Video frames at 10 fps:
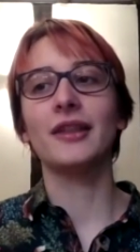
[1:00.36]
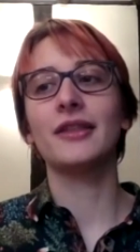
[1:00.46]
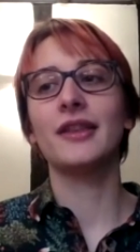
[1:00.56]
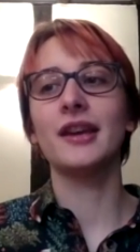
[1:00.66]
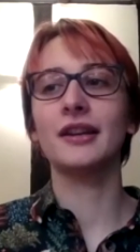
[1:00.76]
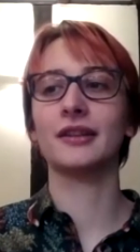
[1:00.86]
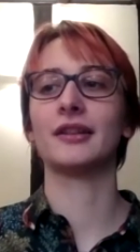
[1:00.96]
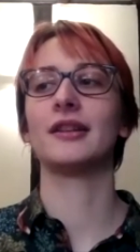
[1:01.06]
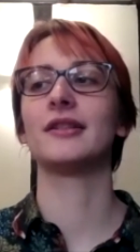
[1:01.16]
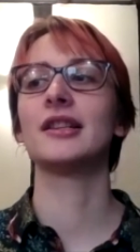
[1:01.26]
think
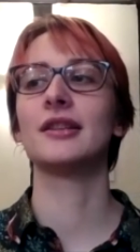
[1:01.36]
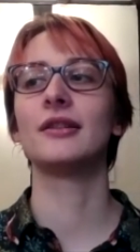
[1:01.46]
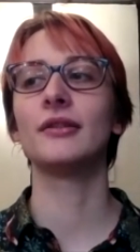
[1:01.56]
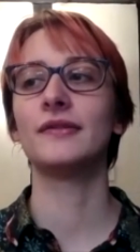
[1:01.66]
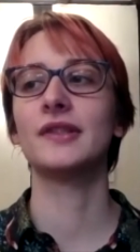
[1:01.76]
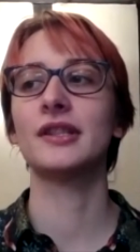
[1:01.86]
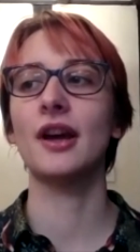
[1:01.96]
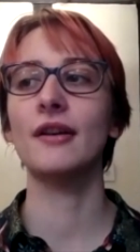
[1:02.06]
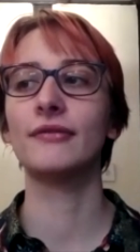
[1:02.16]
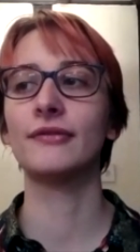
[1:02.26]
there's a lot of
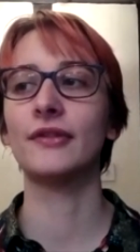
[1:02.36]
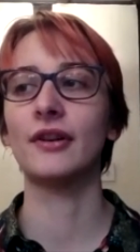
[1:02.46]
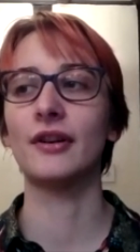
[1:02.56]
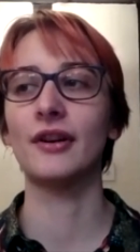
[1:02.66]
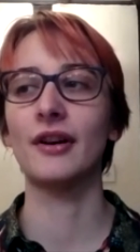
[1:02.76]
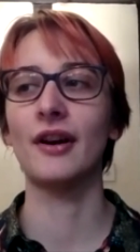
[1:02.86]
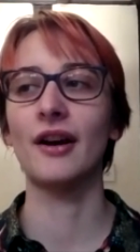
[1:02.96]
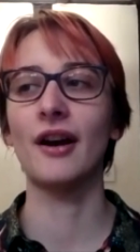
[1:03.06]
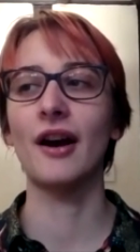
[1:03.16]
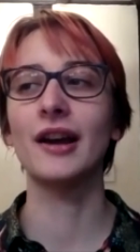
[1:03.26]
stuff
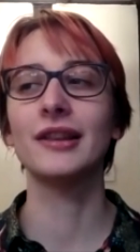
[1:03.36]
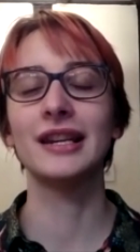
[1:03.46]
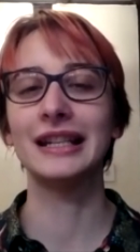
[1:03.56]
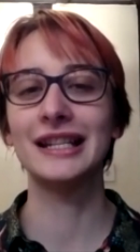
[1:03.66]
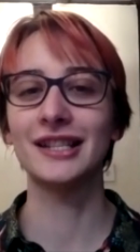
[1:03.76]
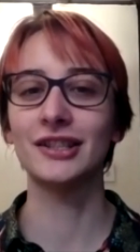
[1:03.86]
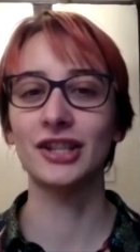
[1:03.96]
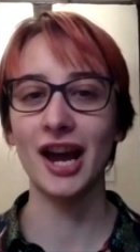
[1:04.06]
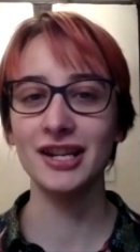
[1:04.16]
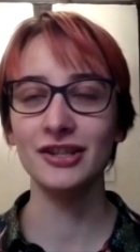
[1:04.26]
I think needs to
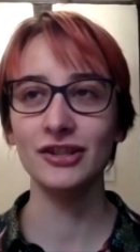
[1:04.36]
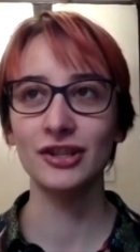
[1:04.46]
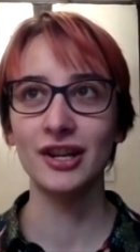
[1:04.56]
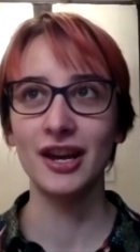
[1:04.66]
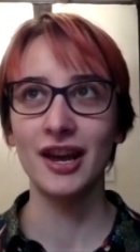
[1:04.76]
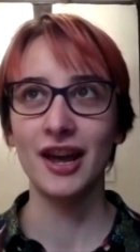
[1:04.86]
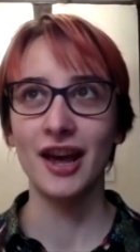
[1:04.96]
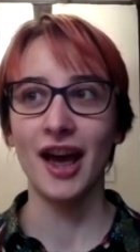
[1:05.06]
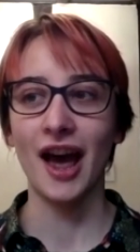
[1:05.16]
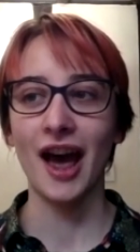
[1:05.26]
change.
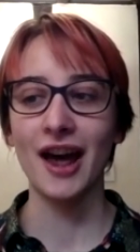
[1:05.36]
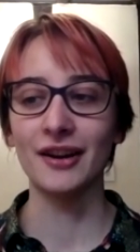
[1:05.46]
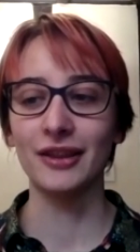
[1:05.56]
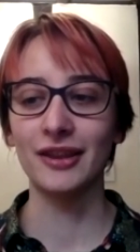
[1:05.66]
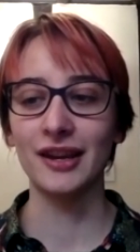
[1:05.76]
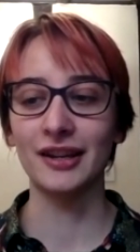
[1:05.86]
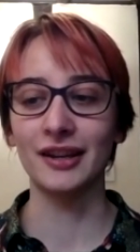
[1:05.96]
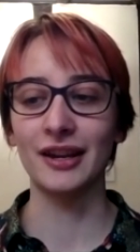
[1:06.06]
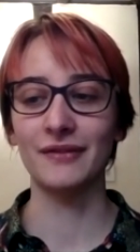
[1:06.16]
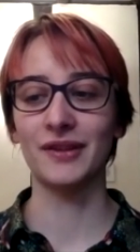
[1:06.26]
And I think
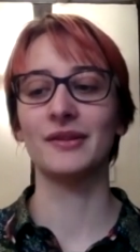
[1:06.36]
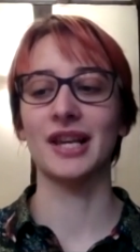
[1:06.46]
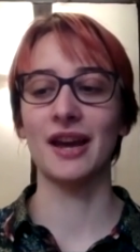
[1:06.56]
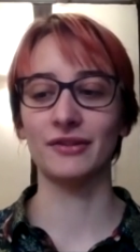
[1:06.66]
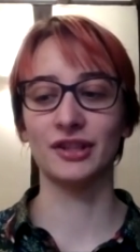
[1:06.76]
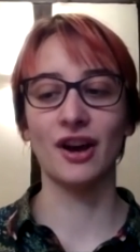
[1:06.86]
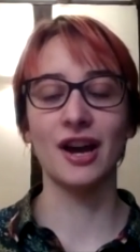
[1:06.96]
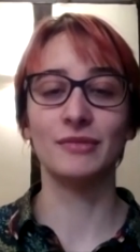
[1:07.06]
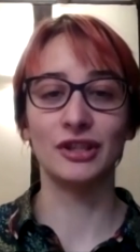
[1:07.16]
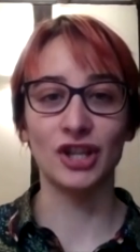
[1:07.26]
if there was ever a
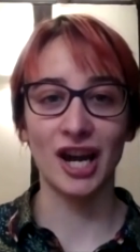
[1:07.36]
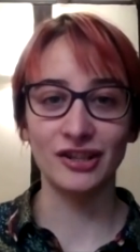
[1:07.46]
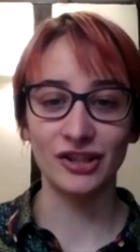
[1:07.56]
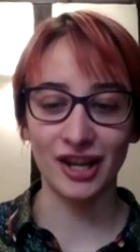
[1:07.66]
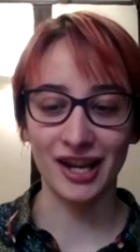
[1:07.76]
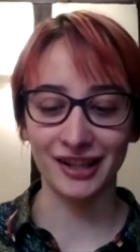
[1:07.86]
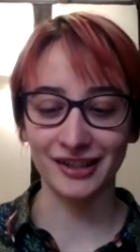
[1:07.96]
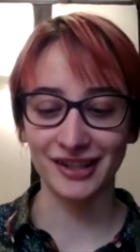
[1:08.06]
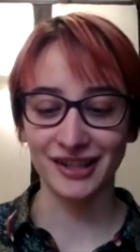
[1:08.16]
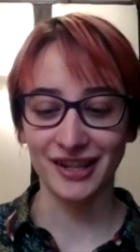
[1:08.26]
time to change
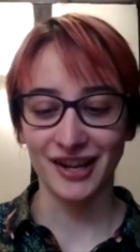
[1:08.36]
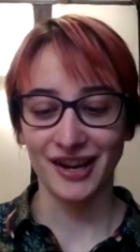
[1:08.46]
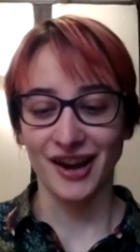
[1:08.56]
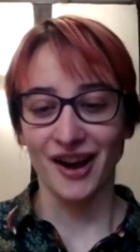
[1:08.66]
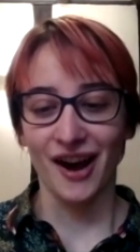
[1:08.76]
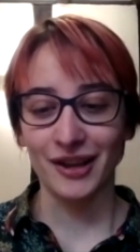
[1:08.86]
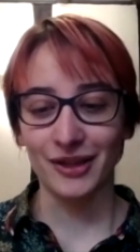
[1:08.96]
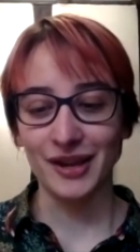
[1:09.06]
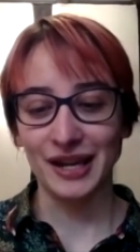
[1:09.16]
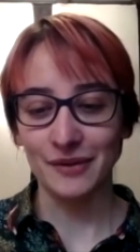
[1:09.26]
things, I
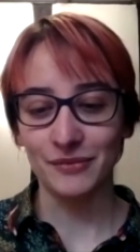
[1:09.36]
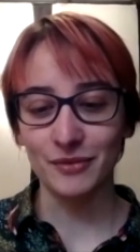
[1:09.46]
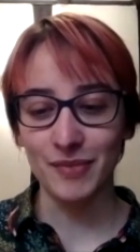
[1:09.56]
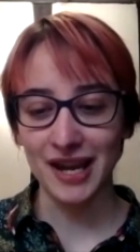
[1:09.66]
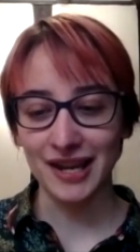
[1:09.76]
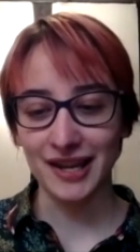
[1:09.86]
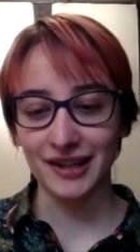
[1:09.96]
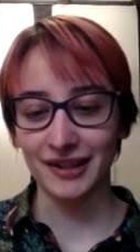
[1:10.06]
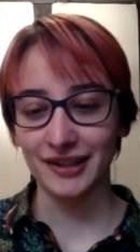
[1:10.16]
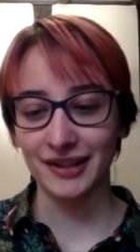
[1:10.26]
think it will be
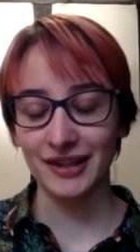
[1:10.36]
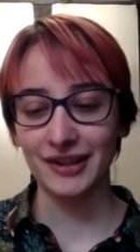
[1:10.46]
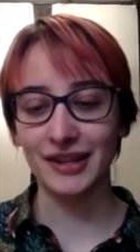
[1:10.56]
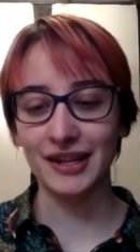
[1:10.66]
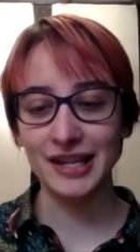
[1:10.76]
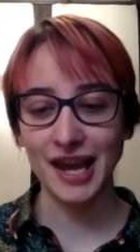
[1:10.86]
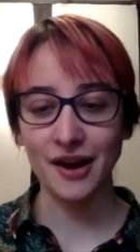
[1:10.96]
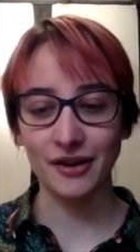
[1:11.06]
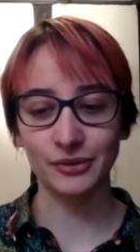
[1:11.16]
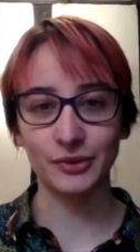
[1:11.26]
the year
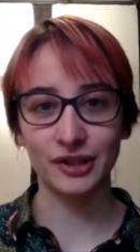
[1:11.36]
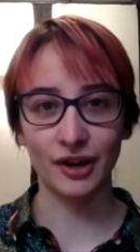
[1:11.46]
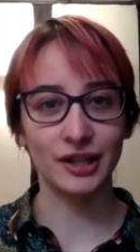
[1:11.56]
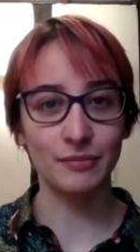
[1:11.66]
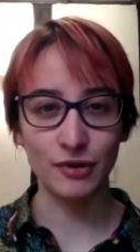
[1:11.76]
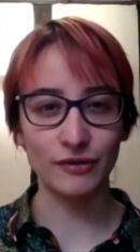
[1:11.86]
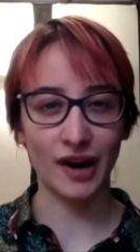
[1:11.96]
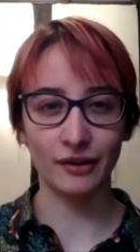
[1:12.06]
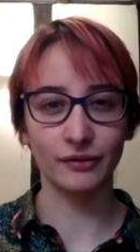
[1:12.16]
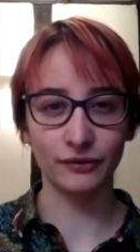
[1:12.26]
as we start to move
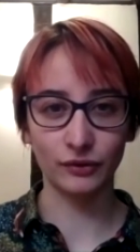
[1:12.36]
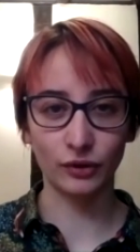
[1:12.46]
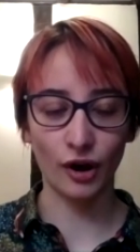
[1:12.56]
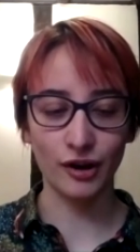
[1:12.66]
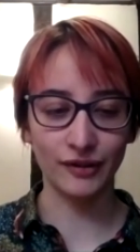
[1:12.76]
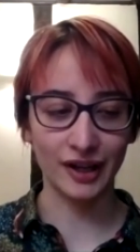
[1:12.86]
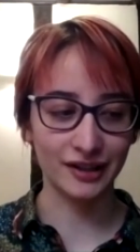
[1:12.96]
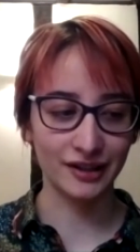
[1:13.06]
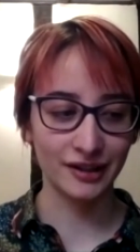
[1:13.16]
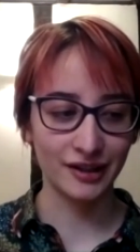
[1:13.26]
out of COVID.
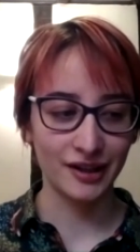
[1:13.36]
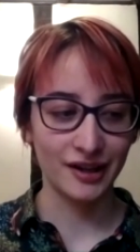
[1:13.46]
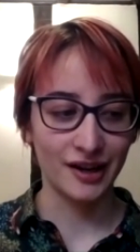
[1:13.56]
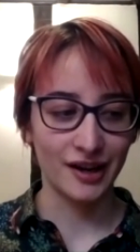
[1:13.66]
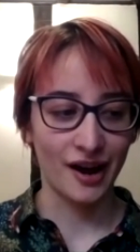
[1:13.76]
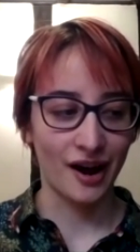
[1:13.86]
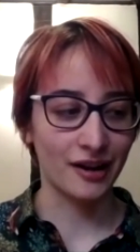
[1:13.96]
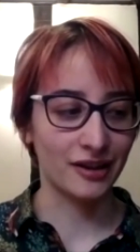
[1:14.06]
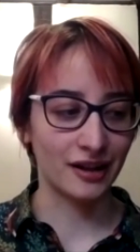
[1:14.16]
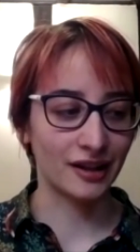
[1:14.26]
I
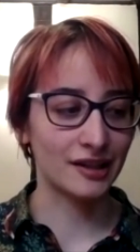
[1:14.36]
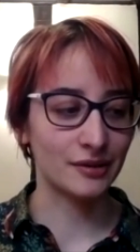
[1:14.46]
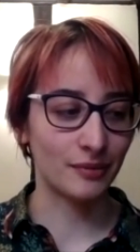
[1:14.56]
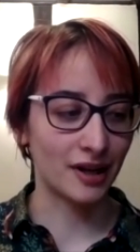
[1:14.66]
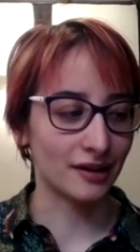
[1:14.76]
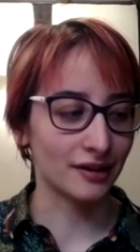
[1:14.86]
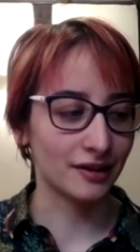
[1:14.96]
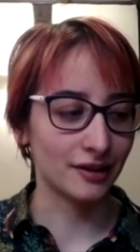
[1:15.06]
think that's when